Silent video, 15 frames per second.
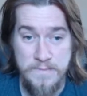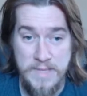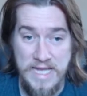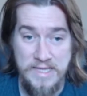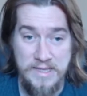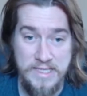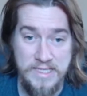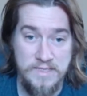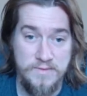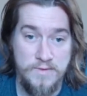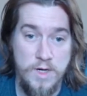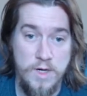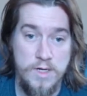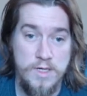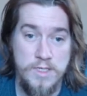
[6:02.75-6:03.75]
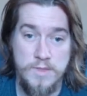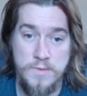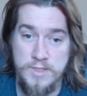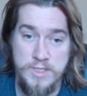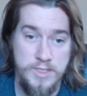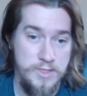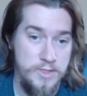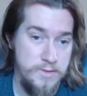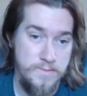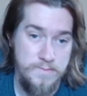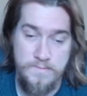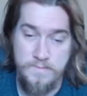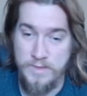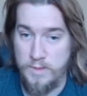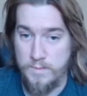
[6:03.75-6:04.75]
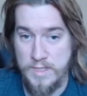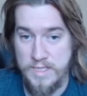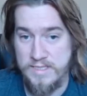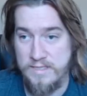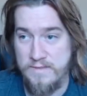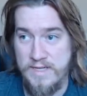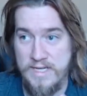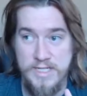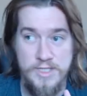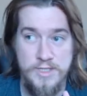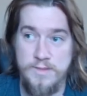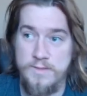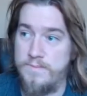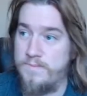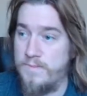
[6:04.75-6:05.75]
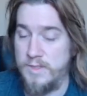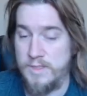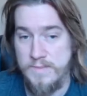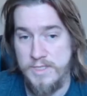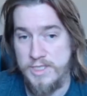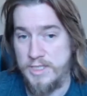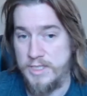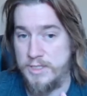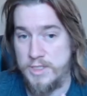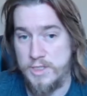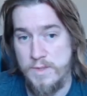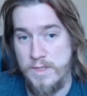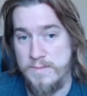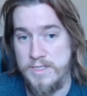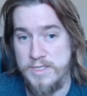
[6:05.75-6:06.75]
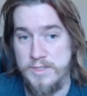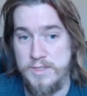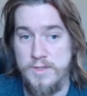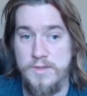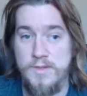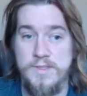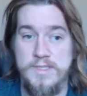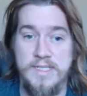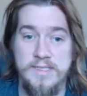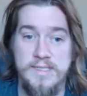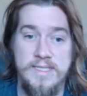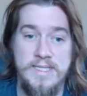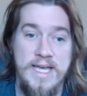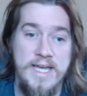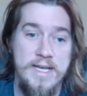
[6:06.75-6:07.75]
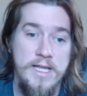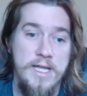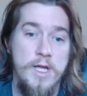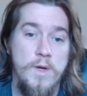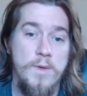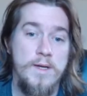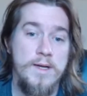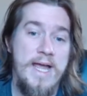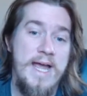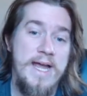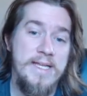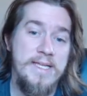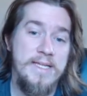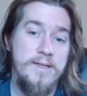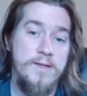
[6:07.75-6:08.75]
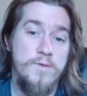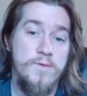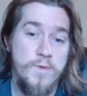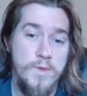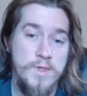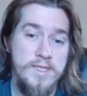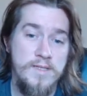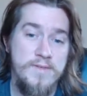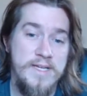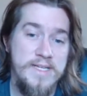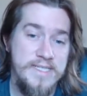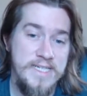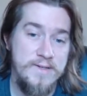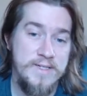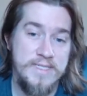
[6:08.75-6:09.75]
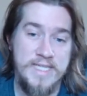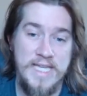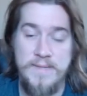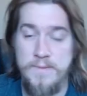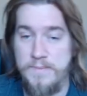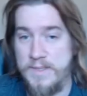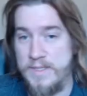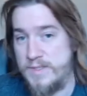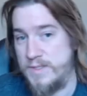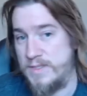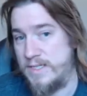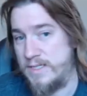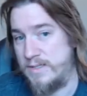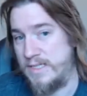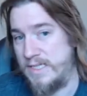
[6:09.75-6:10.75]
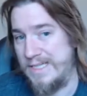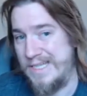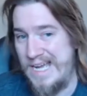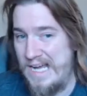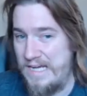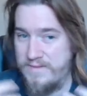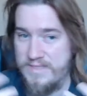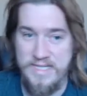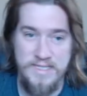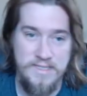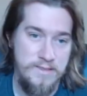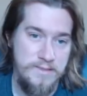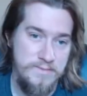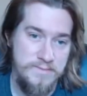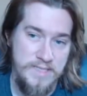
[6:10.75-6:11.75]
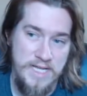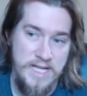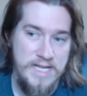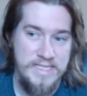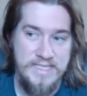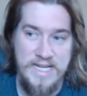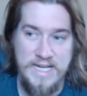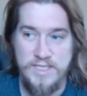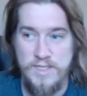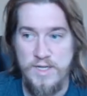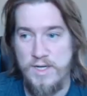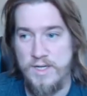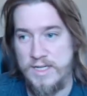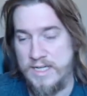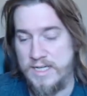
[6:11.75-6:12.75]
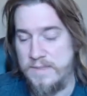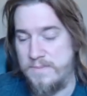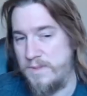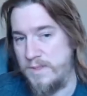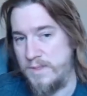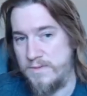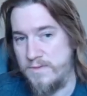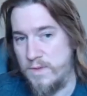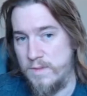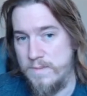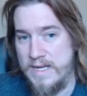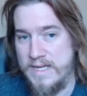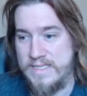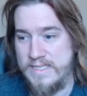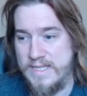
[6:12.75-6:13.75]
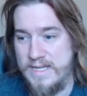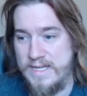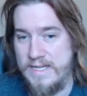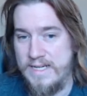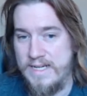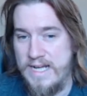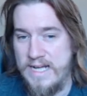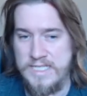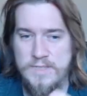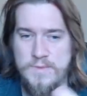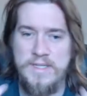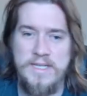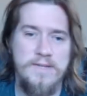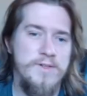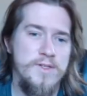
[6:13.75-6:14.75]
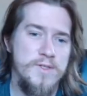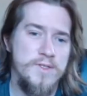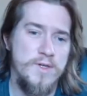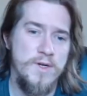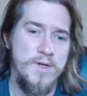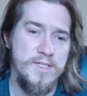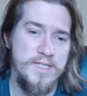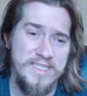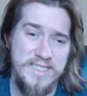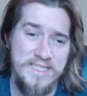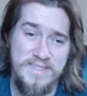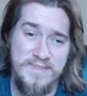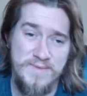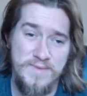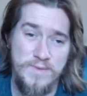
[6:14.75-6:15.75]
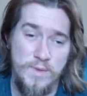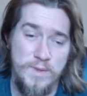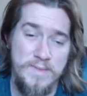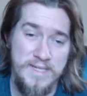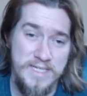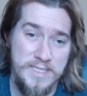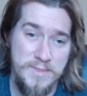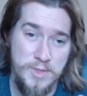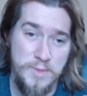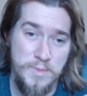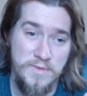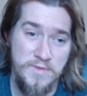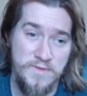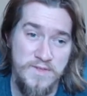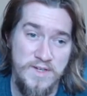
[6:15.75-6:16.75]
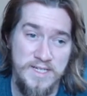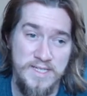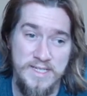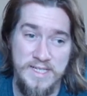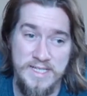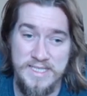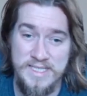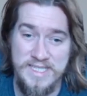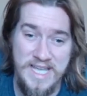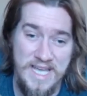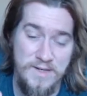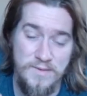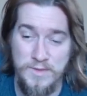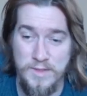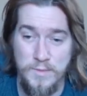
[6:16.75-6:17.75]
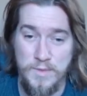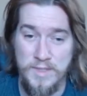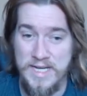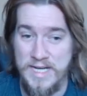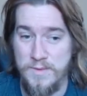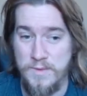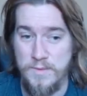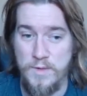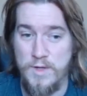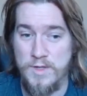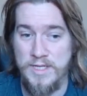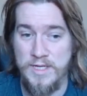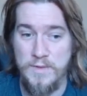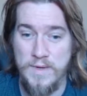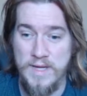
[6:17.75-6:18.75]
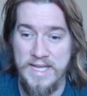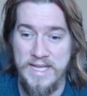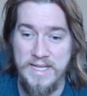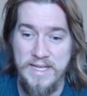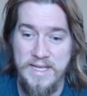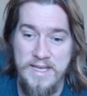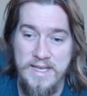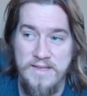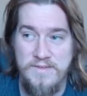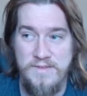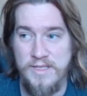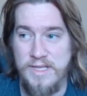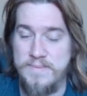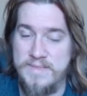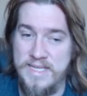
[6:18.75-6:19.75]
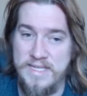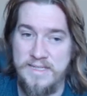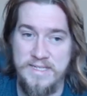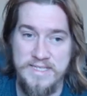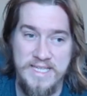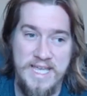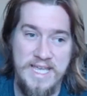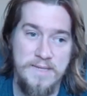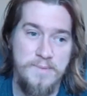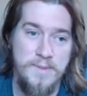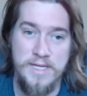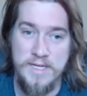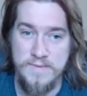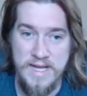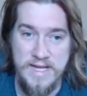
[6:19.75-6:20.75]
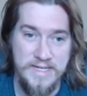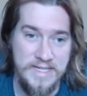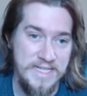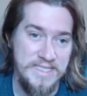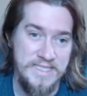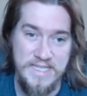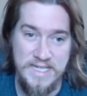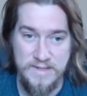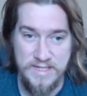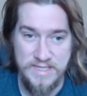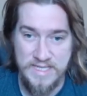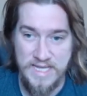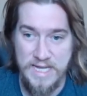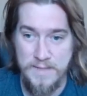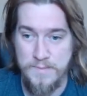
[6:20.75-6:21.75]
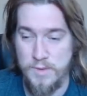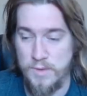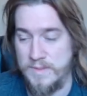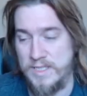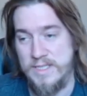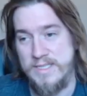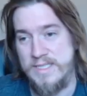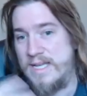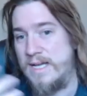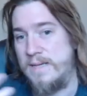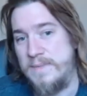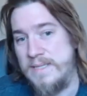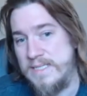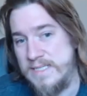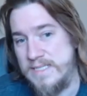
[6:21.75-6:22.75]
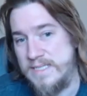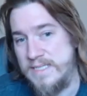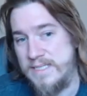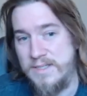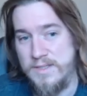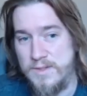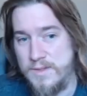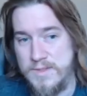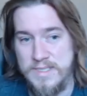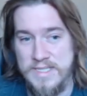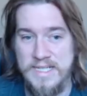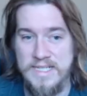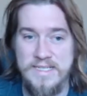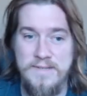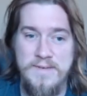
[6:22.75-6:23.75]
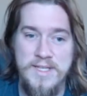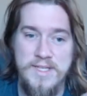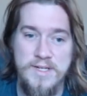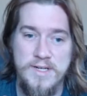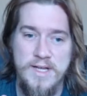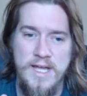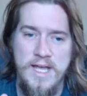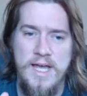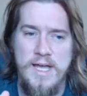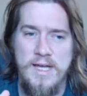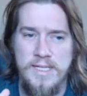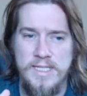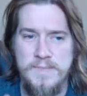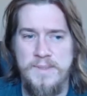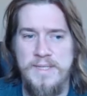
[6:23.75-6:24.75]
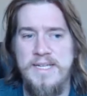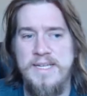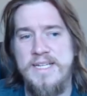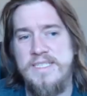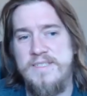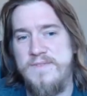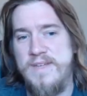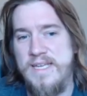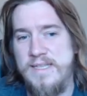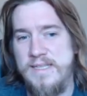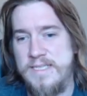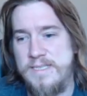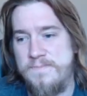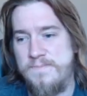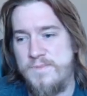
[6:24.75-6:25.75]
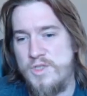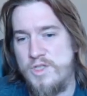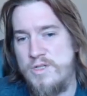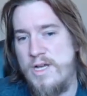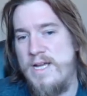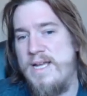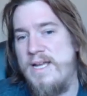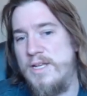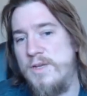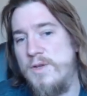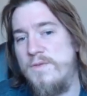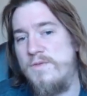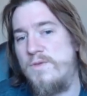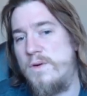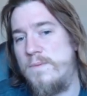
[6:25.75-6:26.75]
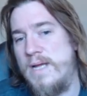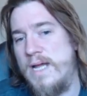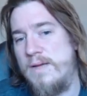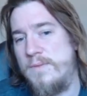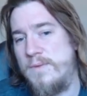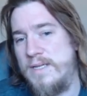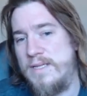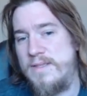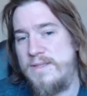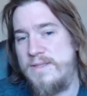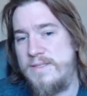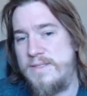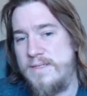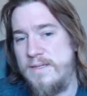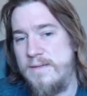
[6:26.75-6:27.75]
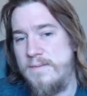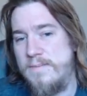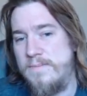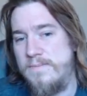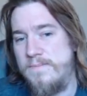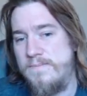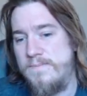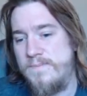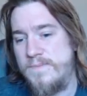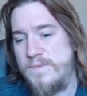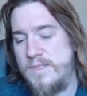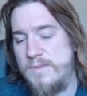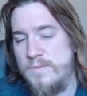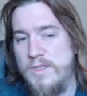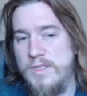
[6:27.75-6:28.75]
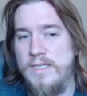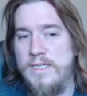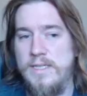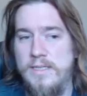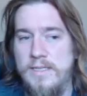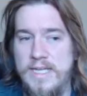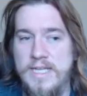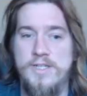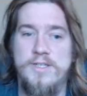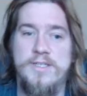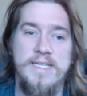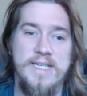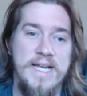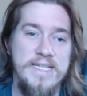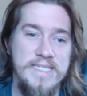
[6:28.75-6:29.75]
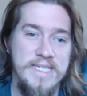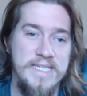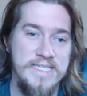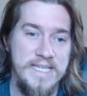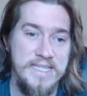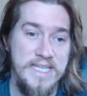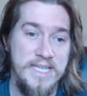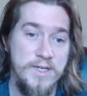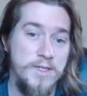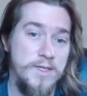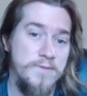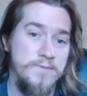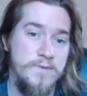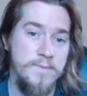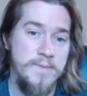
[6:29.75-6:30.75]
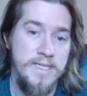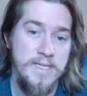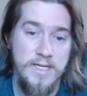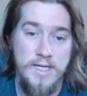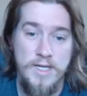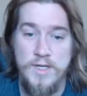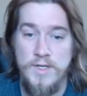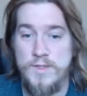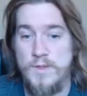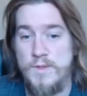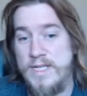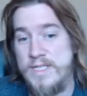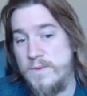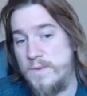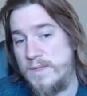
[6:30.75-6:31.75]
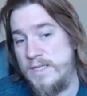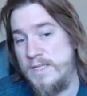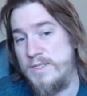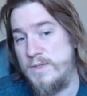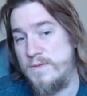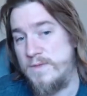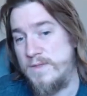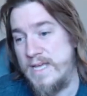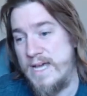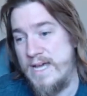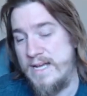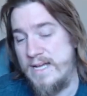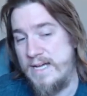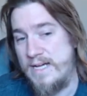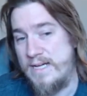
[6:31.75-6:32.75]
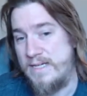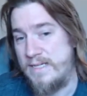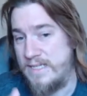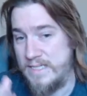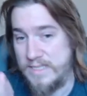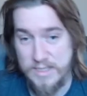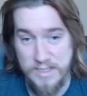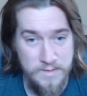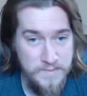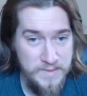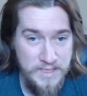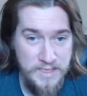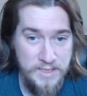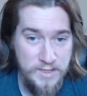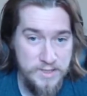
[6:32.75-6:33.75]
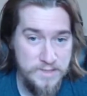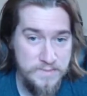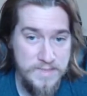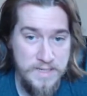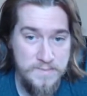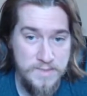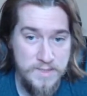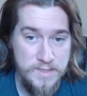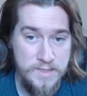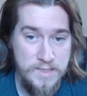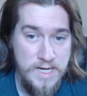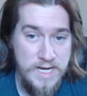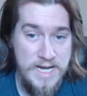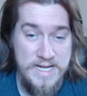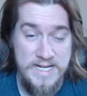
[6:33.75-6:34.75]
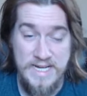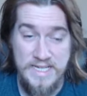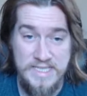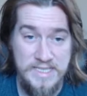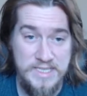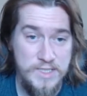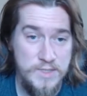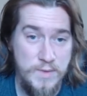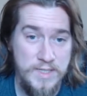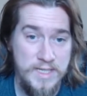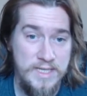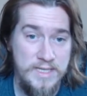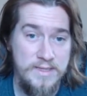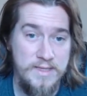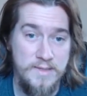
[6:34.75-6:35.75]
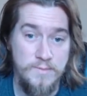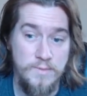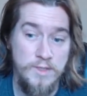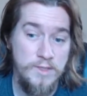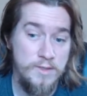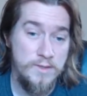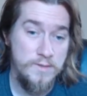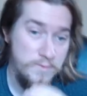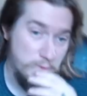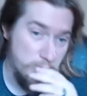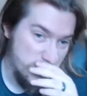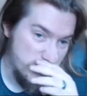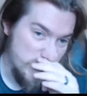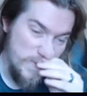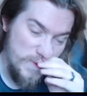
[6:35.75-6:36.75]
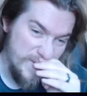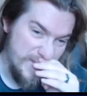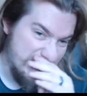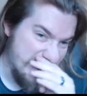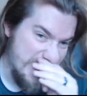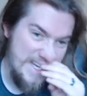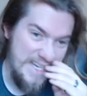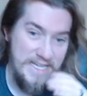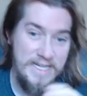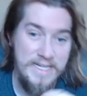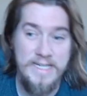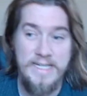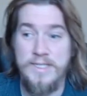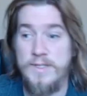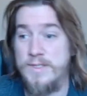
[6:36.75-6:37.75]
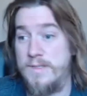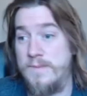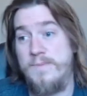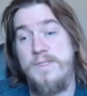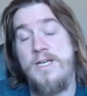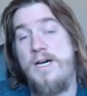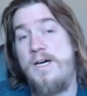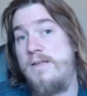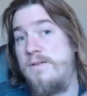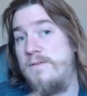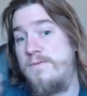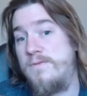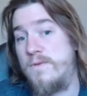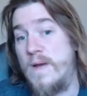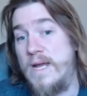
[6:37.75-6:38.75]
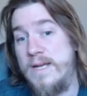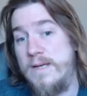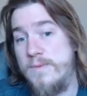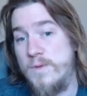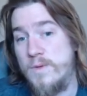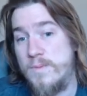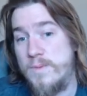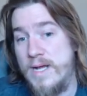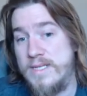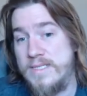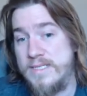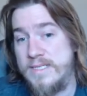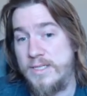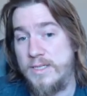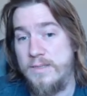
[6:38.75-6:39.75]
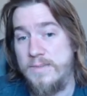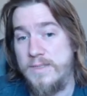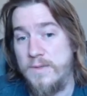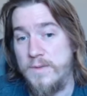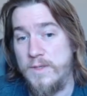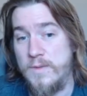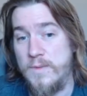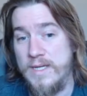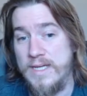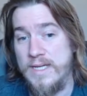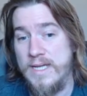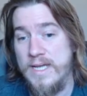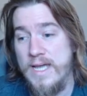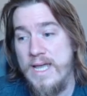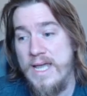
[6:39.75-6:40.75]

ban list of cards, which is your press the advantage, your multi-mission gear, your swap missions, all those things like that. We're adding for the event Daring Escape and Pierce to Tyranny. I've said it on Tech Talk and a couple other formats. I just want to get rid of those cards because this tournament is supposed to be for fun. I don't really want anyone walking away feeling upset because they had to play around against a Daring Escape or because they got PTT'd, all those things. I'd rather let's play a nice event. Let's try out a new format with some really interesting ideas I think can come from it. So that's what we're going to do for that. It's going to be on September 19th and 20th. I'm really looking forward to holding that. There's a ton of random door prizes that are going to be going away.